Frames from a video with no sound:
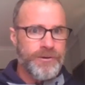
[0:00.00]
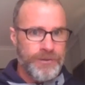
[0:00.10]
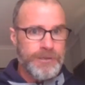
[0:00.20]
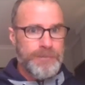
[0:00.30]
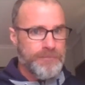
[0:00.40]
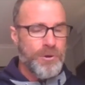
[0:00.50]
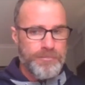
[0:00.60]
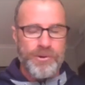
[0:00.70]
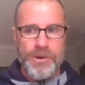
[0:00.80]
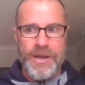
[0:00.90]
are a little bit
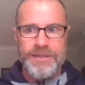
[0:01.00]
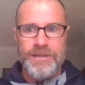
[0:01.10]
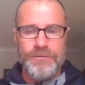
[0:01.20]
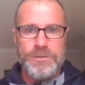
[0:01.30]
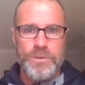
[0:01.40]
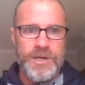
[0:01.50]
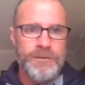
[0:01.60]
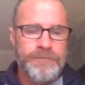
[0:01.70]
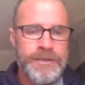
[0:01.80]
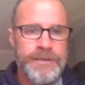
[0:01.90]
more proactive as
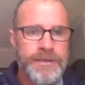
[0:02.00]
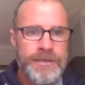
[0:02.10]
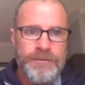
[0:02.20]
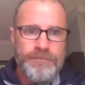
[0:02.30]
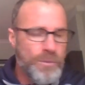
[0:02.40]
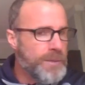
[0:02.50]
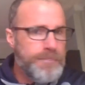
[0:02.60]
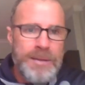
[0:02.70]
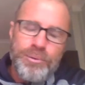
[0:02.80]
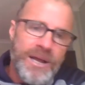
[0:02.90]
well. But
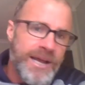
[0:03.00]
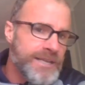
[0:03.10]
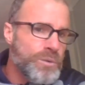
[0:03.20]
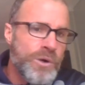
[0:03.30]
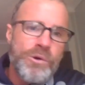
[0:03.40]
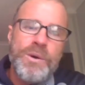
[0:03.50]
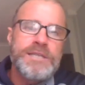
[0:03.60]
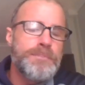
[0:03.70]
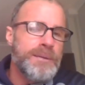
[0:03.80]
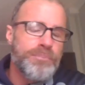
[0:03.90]
we're big players. We're
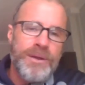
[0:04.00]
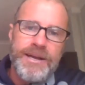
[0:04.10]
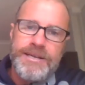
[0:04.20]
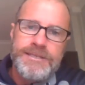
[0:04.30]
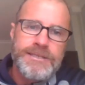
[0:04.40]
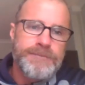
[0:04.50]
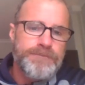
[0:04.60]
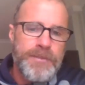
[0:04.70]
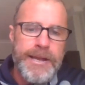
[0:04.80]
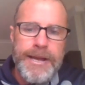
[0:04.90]
always big
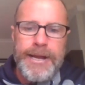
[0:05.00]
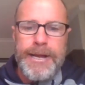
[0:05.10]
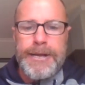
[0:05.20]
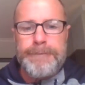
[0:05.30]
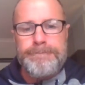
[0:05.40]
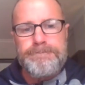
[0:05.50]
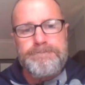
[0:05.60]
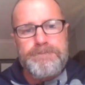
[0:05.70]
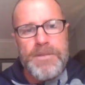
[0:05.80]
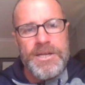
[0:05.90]
players
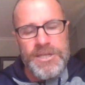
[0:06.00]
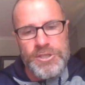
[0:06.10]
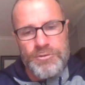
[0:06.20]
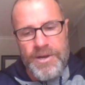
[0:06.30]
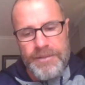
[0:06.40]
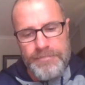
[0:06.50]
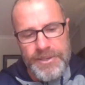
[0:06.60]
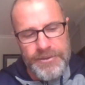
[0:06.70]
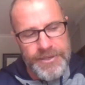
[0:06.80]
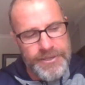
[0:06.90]
in this trade
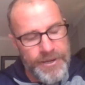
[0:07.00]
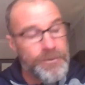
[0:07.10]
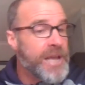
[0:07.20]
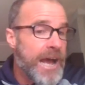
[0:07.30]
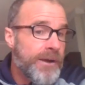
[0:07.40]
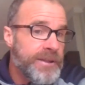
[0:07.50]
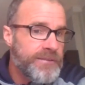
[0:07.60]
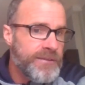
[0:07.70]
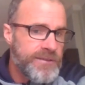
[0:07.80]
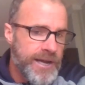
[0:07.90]
period, and we are
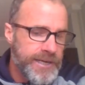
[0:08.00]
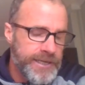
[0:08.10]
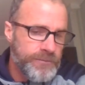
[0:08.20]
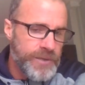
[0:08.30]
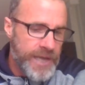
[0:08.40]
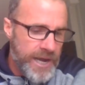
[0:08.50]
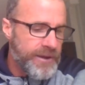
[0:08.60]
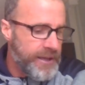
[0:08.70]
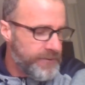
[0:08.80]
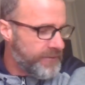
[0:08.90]
entertaining. We
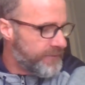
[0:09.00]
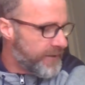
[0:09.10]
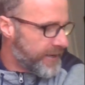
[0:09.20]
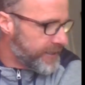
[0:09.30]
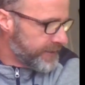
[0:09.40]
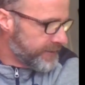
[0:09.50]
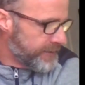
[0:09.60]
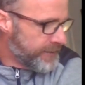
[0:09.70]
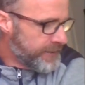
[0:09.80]
are entertaining.